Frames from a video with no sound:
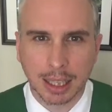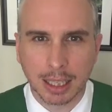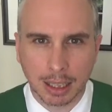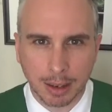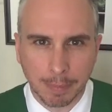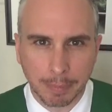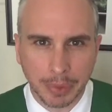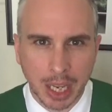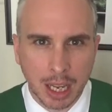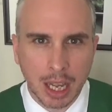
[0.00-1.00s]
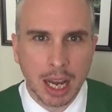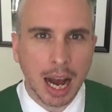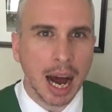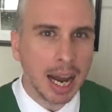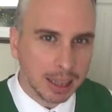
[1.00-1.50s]
didn't.
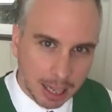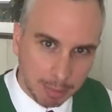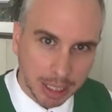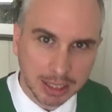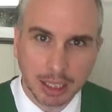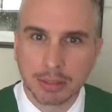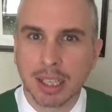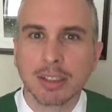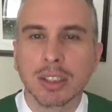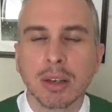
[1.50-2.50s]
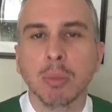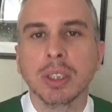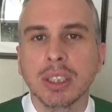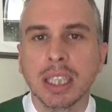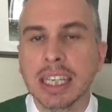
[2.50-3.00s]
I let myself down because I
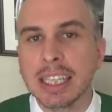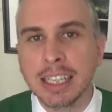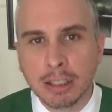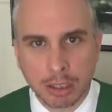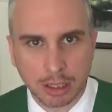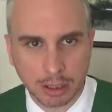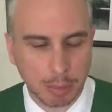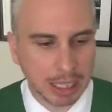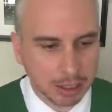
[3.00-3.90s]
wasn't adhering to the path.